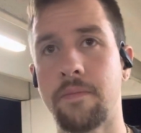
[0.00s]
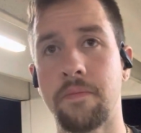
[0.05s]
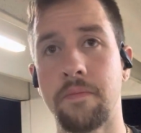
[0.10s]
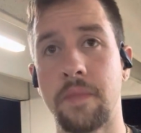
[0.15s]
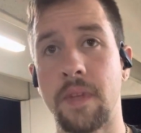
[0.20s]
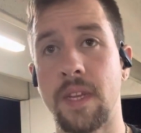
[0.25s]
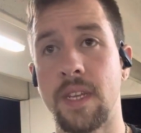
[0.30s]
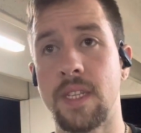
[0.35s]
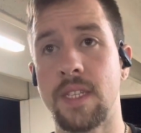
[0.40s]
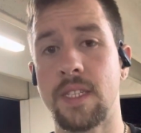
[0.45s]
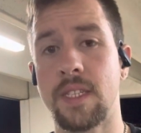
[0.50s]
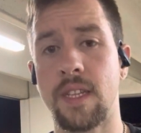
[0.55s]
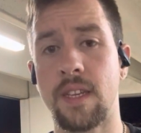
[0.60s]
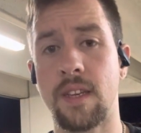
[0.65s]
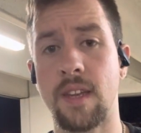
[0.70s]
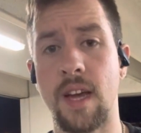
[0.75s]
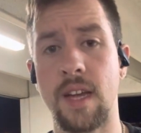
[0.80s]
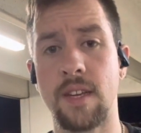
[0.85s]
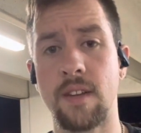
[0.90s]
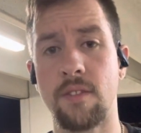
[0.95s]
and he said,
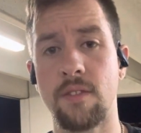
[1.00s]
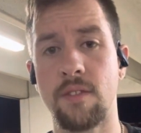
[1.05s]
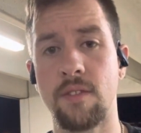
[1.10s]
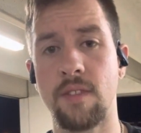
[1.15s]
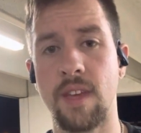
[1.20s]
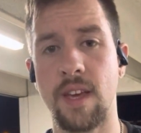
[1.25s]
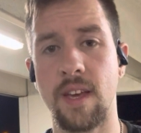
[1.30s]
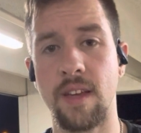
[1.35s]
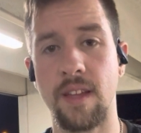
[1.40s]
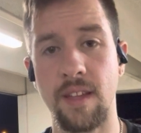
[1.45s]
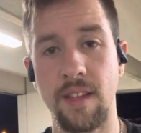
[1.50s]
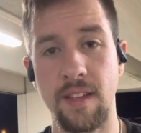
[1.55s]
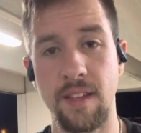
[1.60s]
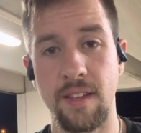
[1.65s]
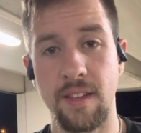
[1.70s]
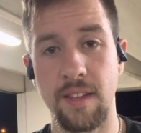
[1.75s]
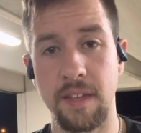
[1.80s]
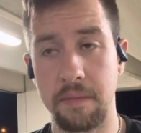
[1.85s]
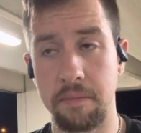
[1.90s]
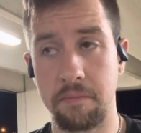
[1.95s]
"Nah, don't do that."
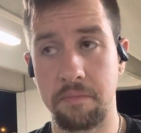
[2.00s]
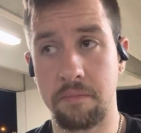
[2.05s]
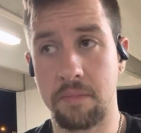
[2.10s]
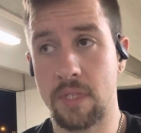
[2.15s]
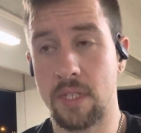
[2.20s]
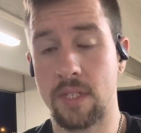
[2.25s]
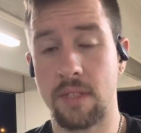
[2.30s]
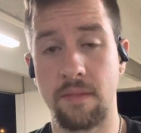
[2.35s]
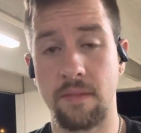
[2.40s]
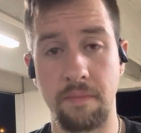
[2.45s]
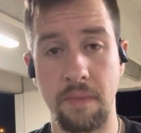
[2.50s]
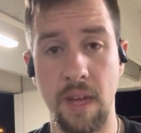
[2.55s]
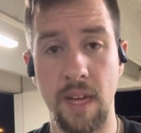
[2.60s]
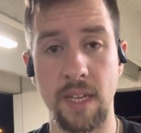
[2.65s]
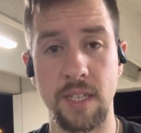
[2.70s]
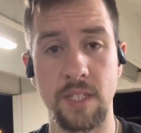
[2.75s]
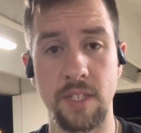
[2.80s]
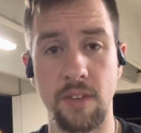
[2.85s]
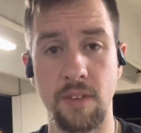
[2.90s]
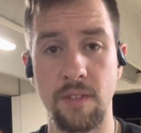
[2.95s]

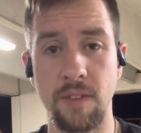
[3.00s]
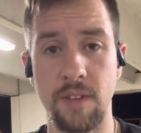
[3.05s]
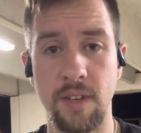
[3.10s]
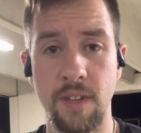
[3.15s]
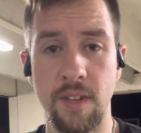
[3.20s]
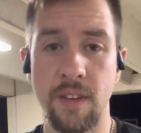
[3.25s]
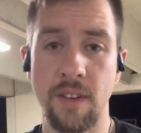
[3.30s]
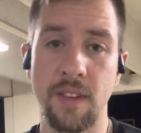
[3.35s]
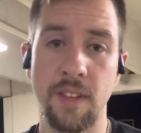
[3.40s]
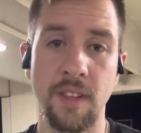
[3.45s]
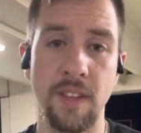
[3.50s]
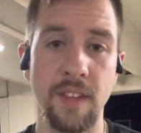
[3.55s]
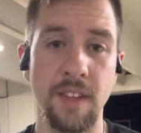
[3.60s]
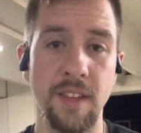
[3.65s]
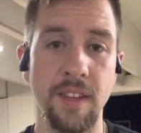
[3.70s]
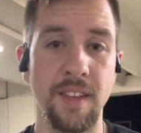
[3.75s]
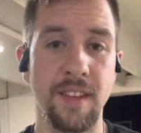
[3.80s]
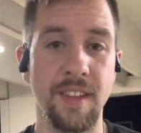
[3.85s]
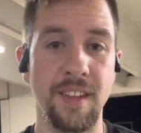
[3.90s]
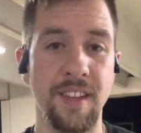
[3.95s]
Fine, screw it, dude.
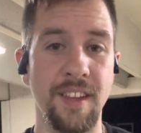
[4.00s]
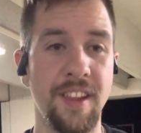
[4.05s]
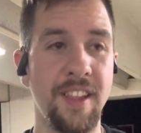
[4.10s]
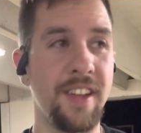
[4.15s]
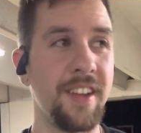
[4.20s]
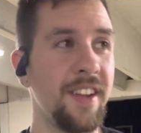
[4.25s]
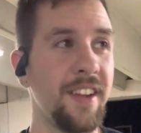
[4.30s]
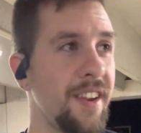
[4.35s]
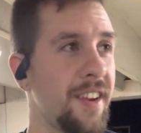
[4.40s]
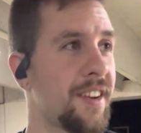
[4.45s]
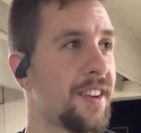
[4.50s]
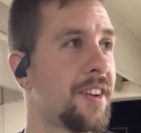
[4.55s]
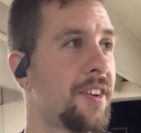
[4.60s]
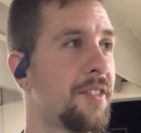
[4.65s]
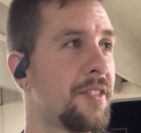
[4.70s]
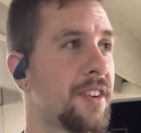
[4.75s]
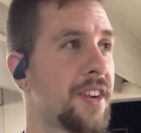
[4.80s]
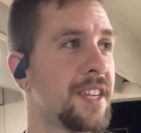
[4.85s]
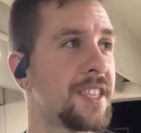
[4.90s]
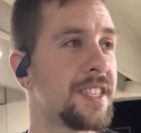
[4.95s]

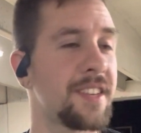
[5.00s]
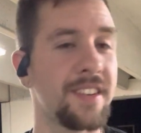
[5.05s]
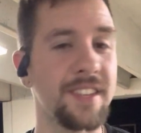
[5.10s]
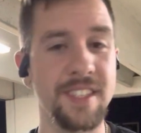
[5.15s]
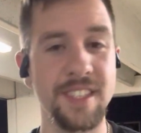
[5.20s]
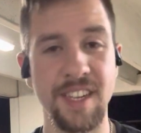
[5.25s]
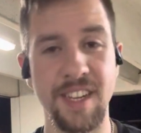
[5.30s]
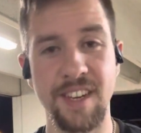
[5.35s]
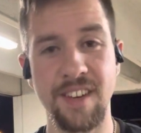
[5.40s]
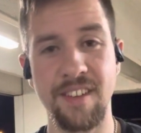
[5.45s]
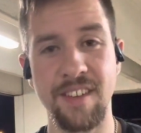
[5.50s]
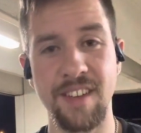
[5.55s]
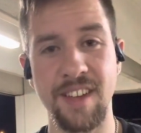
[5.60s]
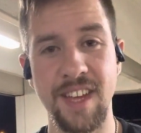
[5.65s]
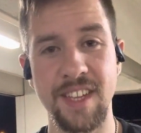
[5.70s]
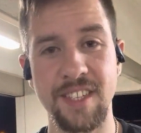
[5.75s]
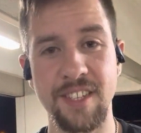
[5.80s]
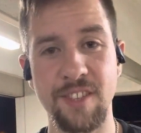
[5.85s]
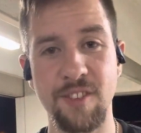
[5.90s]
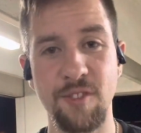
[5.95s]
When I started sending all
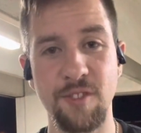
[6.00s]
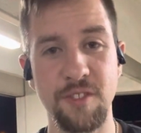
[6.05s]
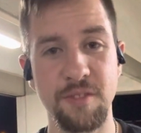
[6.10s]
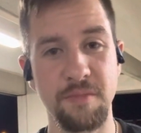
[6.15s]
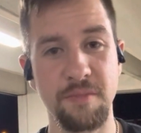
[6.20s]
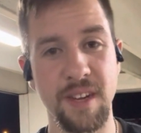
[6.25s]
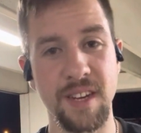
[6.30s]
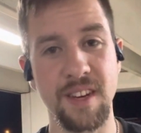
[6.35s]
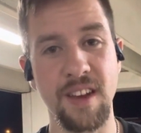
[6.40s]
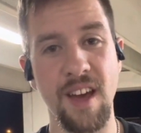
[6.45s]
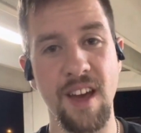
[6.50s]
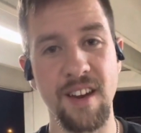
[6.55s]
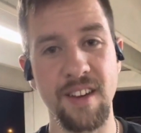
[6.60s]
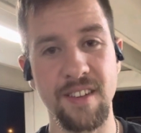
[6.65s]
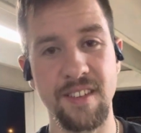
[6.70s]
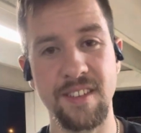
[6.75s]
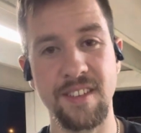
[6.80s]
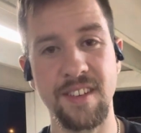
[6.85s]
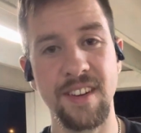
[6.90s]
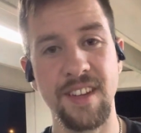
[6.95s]
kinds of gold to my
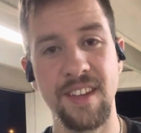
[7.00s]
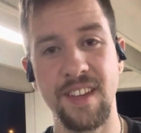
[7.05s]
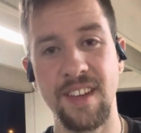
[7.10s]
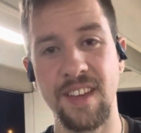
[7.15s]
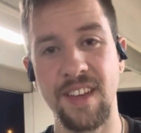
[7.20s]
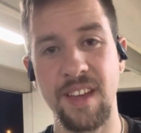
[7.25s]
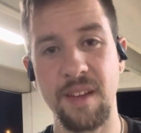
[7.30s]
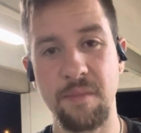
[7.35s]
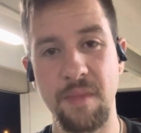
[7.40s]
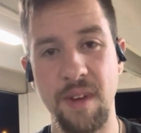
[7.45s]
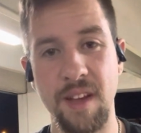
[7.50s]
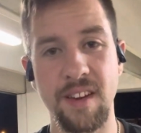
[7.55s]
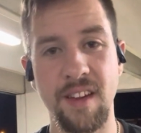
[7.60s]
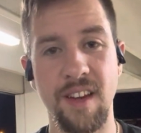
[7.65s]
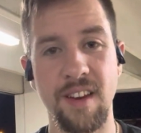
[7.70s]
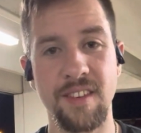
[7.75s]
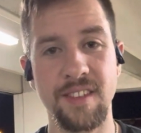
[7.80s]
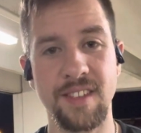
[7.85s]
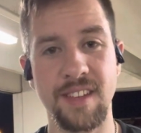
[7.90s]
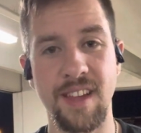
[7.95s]
daughter, and my
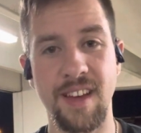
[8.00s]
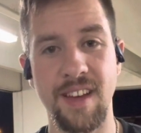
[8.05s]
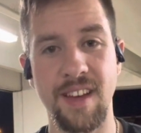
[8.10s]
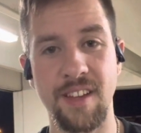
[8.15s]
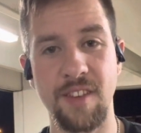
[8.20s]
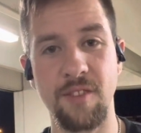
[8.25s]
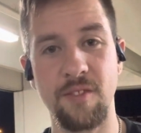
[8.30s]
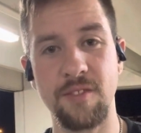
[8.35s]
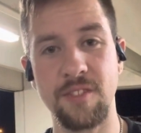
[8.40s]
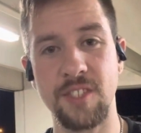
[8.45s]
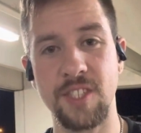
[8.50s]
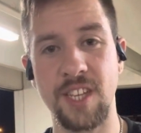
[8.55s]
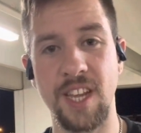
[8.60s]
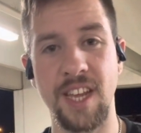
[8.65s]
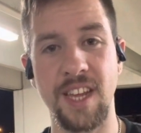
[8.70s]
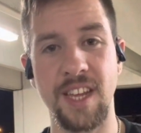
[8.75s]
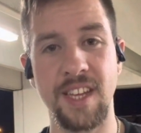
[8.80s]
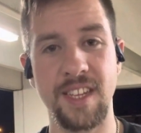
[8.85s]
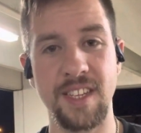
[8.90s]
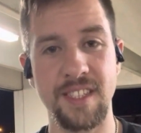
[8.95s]
daughter's got gold
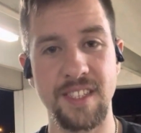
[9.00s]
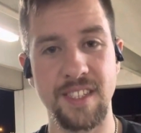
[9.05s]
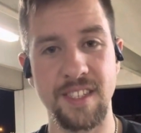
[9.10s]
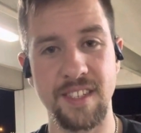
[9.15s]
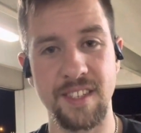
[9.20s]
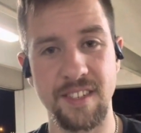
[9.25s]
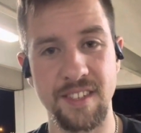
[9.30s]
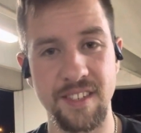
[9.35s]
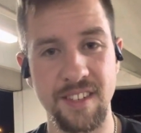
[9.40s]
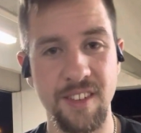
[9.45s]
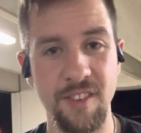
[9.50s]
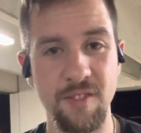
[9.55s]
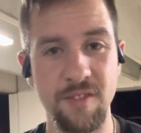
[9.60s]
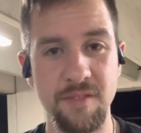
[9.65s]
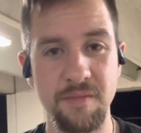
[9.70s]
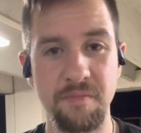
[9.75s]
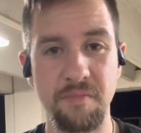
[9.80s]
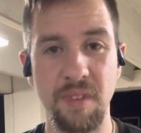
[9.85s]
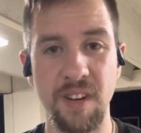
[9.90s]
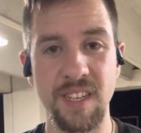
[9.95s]
chains and gold
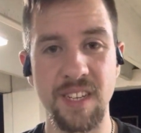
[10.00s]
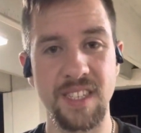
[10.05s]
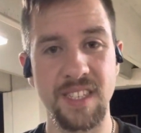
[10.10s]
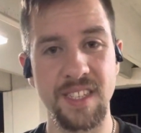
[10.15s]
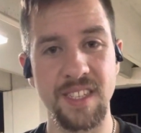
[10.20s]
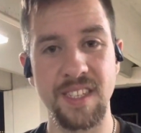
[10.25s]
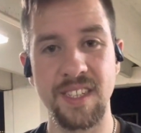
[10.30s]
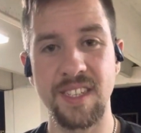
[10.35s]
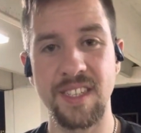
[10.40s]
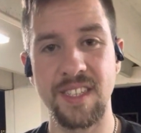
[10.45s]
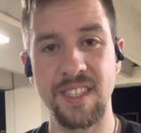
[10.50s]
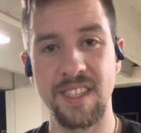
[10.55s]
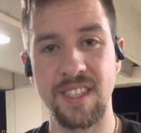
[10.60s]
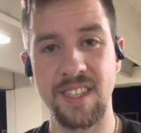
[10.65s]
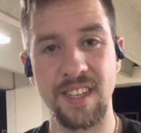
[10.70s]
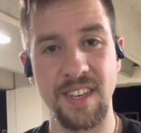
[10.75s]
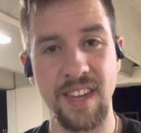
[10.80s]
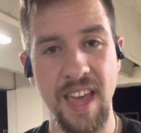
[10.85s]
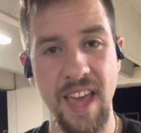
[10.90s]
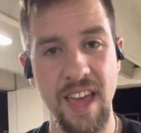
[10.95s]
bracelets
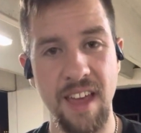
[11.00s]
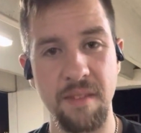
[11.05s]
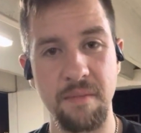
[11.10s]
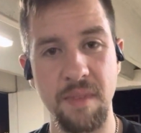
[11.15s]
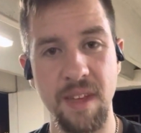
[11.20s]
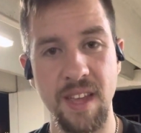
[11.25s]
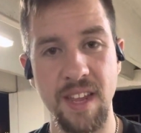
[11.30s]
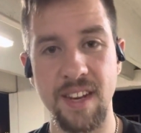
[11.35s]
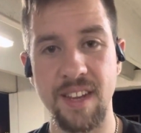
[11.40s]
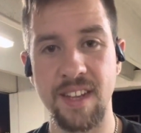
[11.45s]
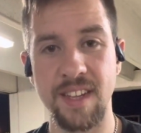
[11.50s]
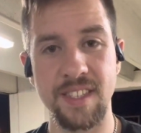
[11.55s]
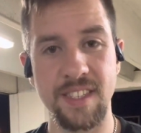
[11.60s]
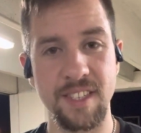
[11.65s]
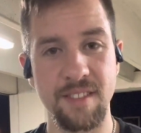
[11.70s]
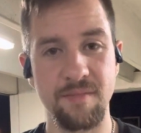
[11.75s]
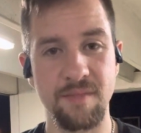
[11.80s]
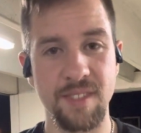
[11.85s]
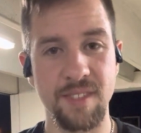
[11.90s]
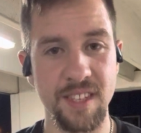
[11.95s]
and handmade
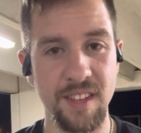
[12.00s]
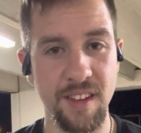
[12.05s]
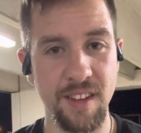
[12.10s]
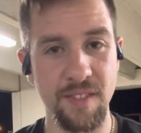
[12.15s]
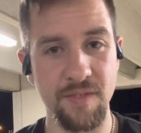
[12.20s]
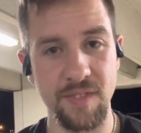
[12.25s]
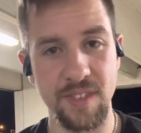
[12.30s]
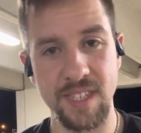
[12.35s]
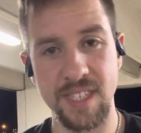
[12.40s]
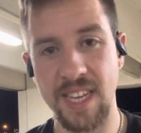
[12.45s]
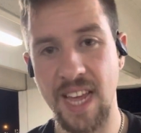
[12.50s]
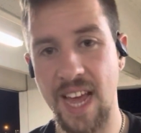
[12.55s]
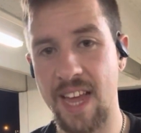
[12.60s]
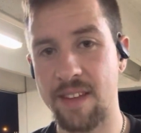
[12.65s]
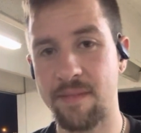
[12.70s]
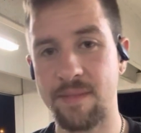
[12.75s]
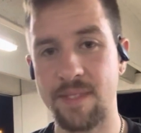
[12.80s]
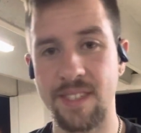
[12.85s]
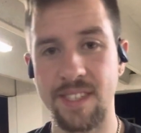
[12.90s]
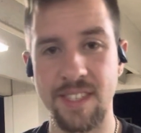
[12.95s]
custom stuff with
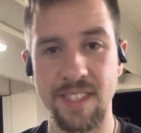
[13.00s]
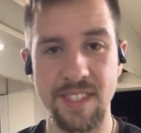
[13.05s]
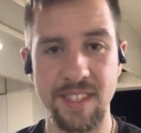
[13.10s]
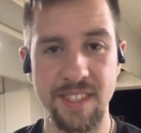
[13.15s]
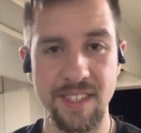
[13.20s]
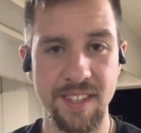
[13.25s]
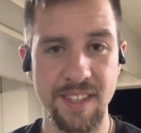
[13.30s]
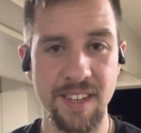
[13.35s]
diamonds and